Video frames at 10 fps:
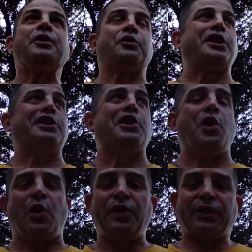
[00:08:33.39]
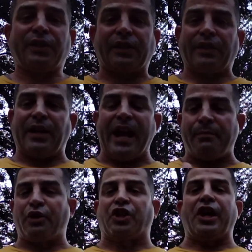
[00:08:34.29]
We get, you know,
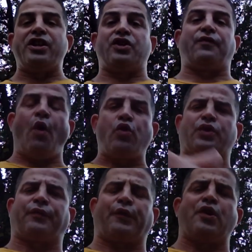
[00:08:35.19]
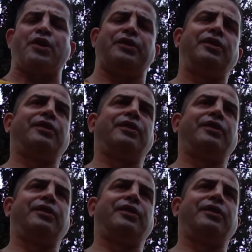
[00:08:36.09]
Hammerskins, Volksfront.